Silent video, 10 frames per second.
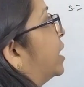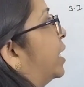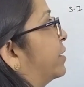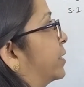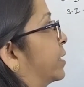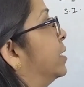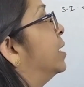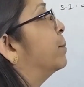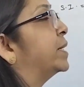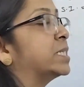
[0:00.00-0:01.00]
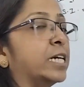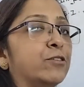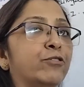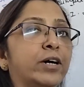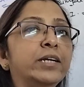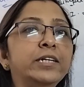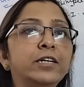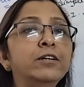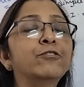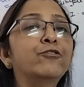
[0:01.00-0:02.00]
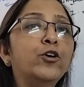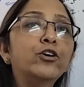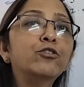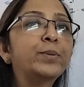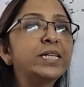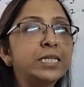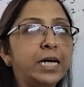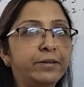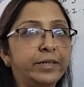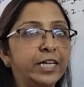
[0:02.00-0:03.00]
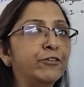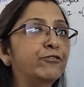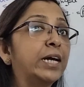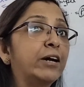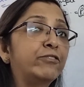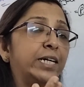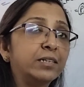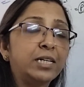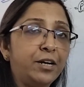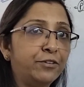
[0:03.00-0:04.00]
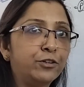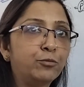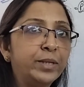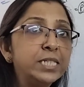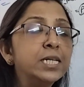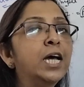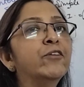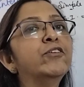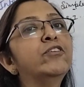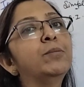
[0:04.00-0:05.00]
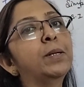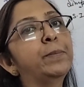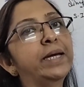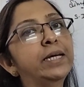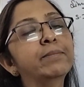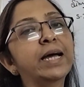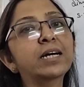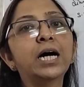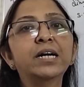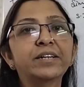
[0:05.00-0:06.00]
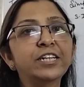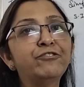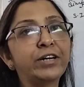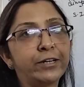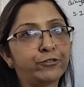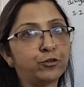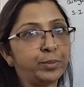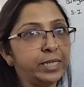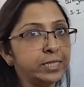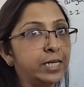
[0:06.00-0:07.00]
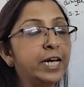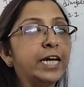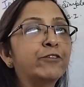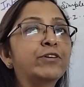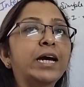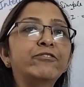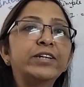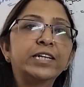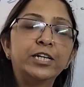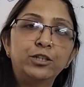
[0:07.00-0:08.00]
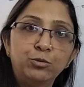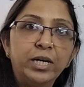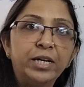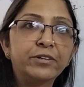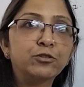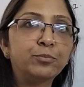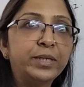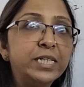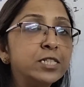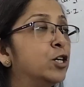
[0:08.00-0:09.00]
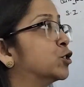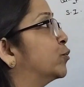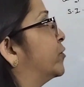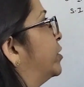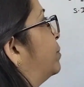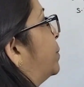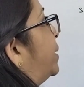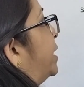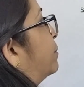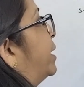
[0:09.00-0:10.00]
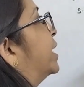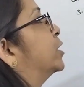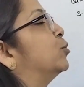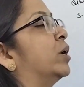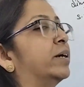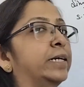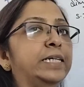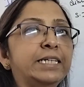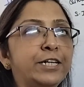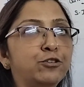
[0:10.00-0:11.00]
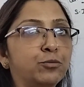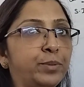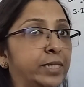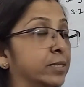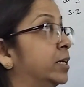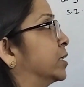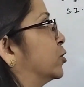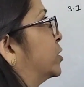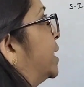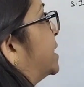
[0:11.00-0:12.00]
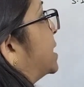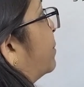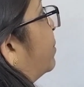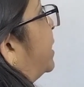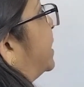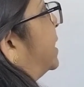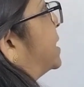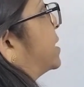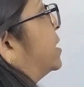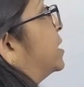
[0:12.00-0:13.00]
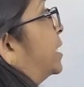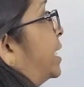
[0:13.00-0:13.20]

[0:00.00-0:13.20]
100. Means in 1 year, for rupees 100. If we have taken 100 rupees, we will be paying back 105 rupees. If we have taken 200 rupees, so we will be paying back 210 rupees. So it simply tells us that